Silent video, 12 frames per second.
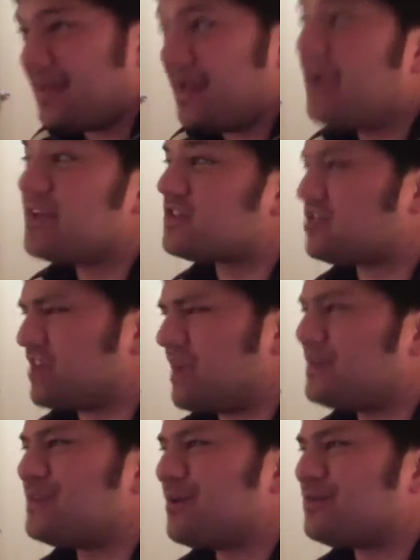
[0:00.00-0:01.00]
It's a
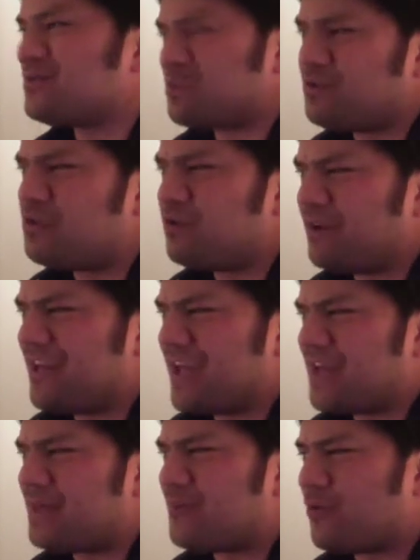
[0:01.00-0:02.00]
shame you don't do nudity
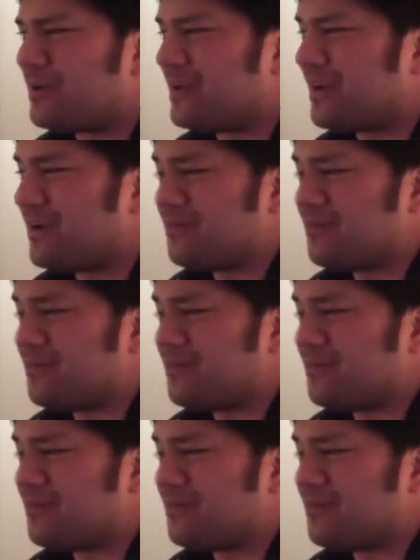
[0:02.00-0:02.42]
anymore, dear,